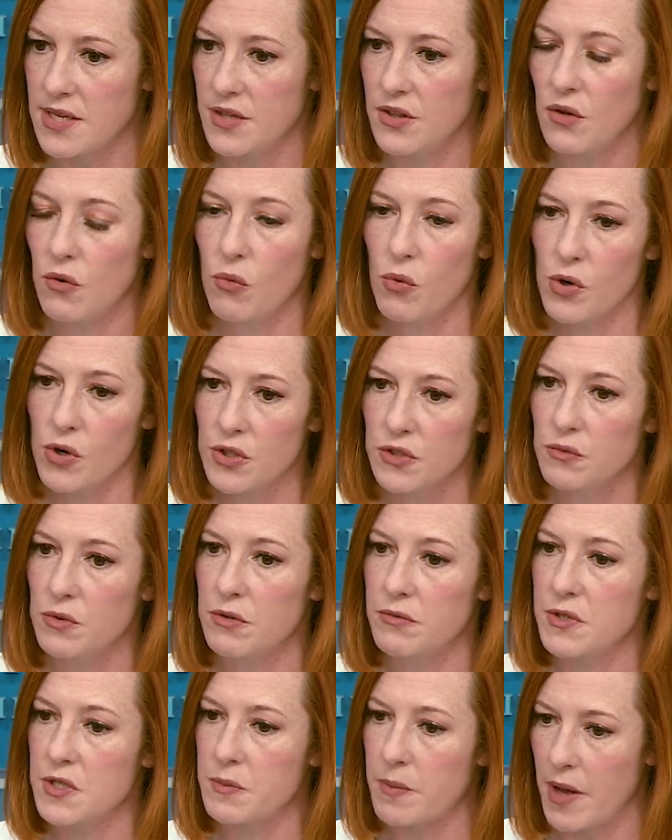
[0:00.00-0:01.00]
and the world
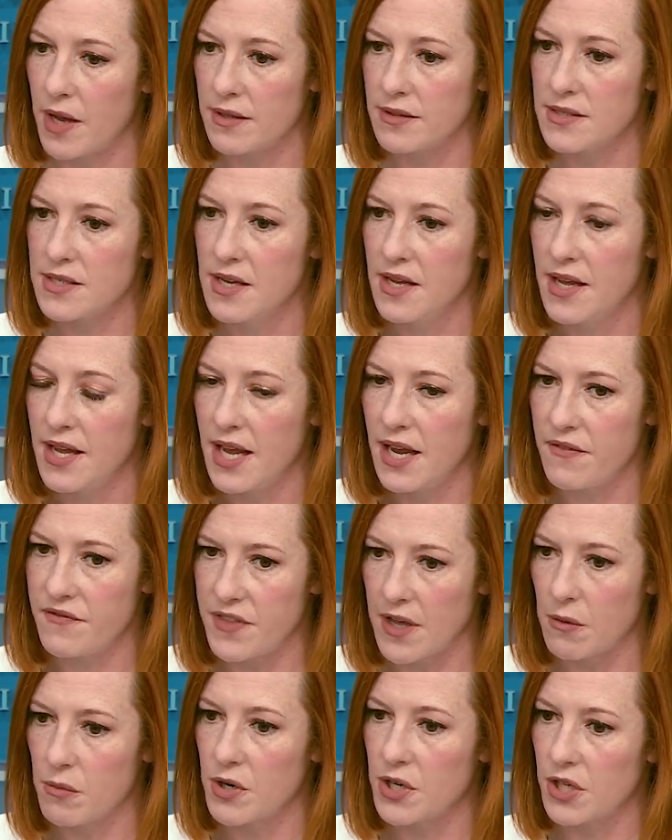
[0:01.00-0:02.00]
would respond if
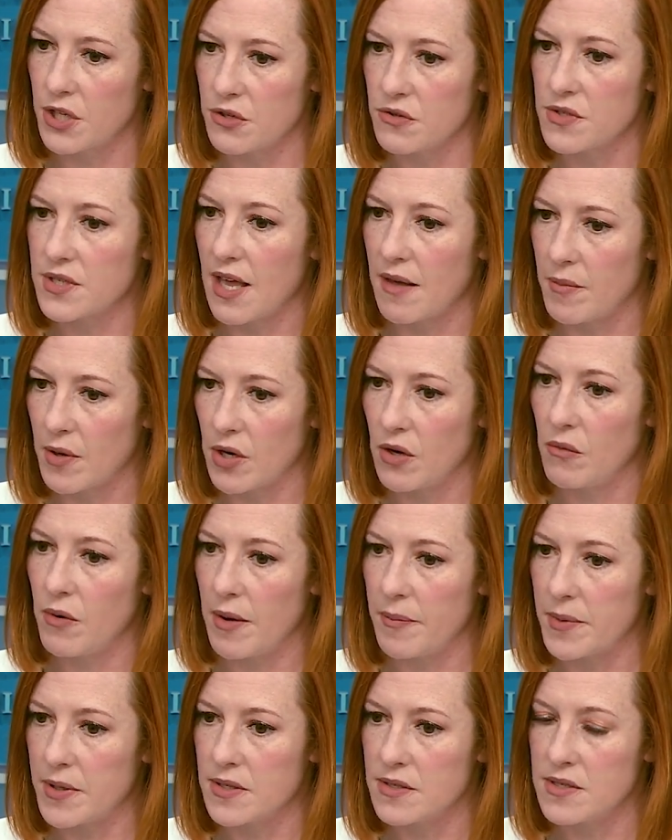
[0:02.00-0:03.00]
they were to use chemical
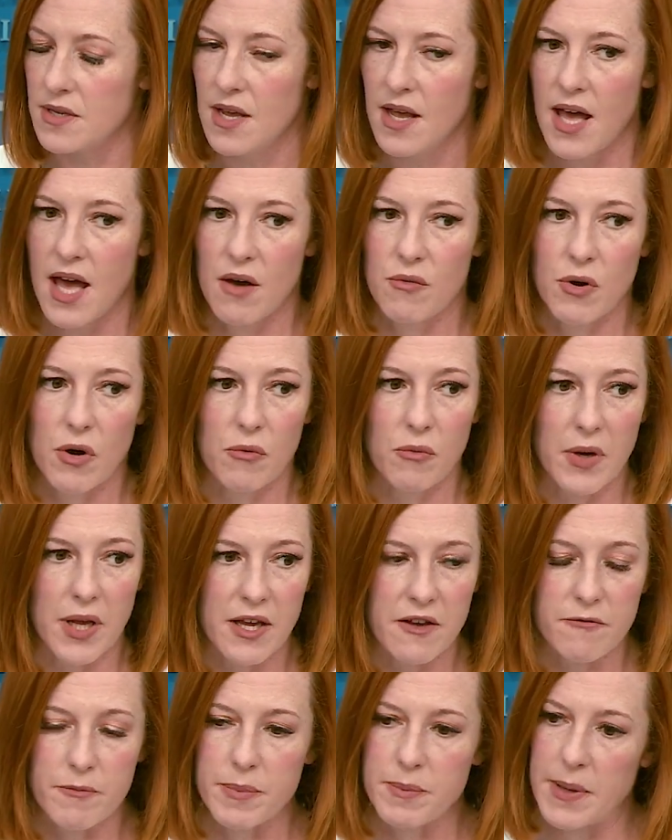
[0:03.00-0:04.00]
weapons. And what we
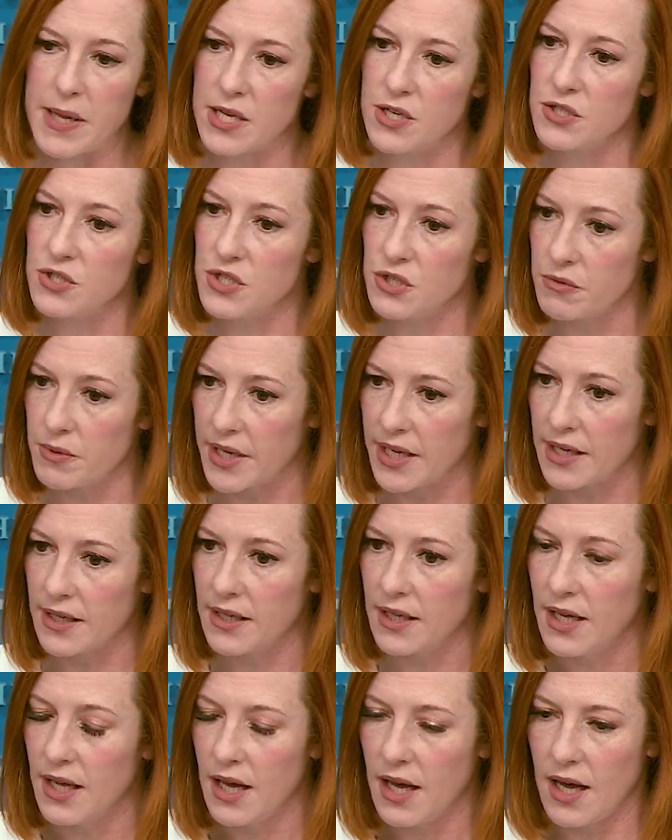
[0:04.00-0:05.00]
have been
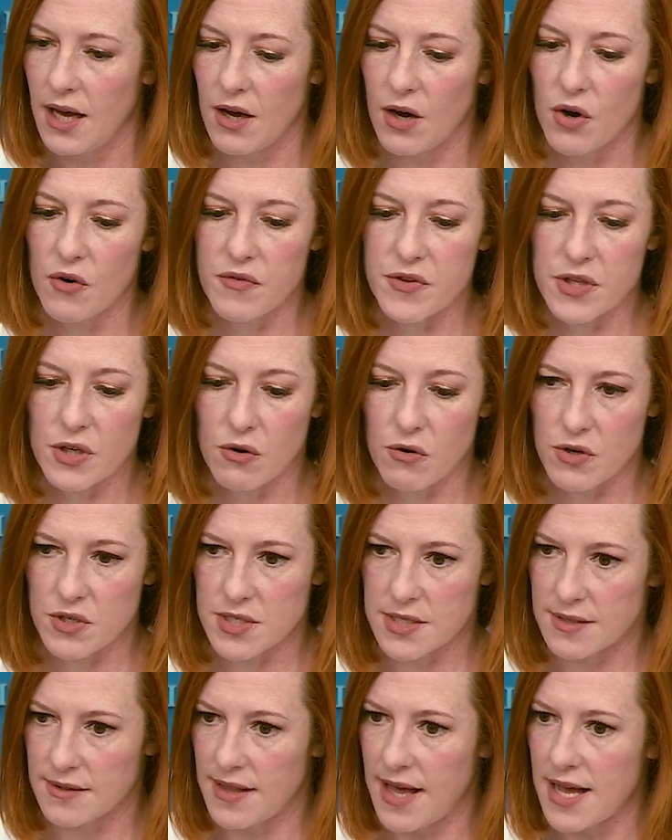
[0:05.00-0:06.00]
doing over the course
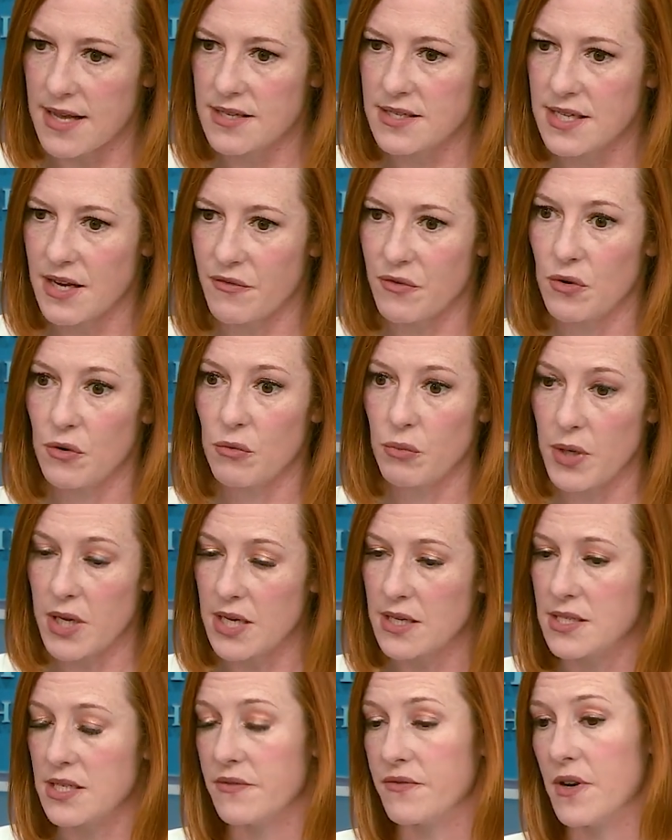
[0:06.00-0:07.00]
of the last several
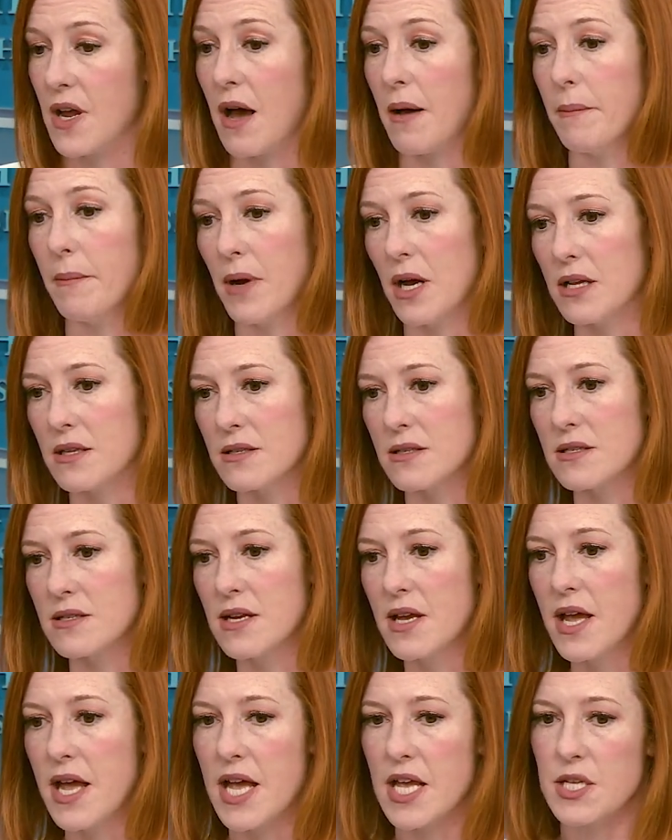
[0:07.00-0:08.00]
weeks, if not months,
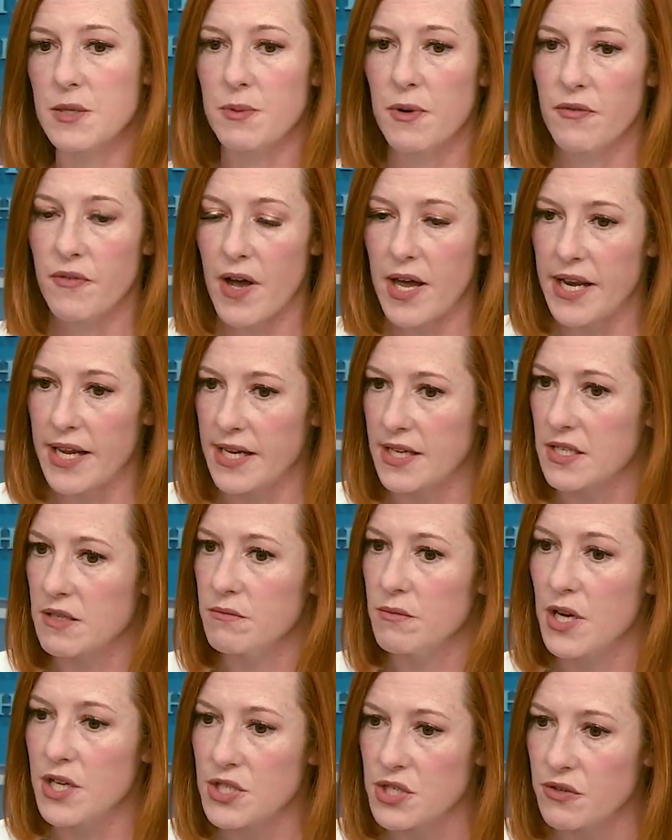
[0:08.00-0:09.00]
is providing as
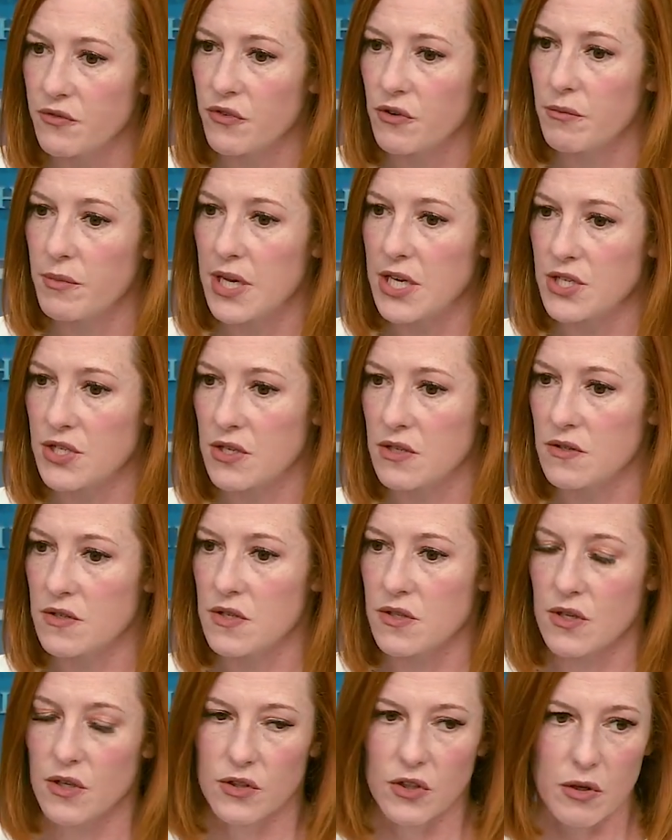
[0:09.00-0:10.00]
much information
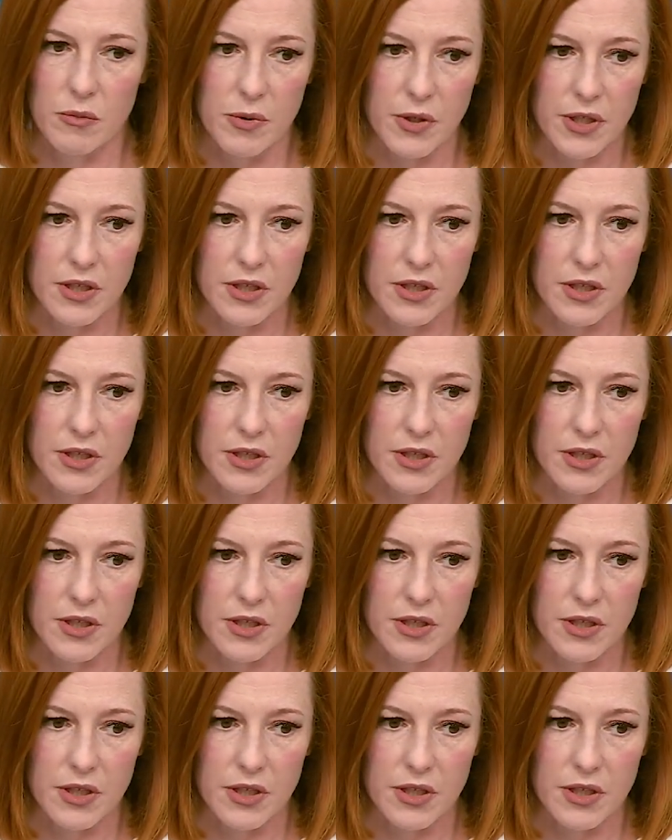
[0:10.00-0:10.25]
to the global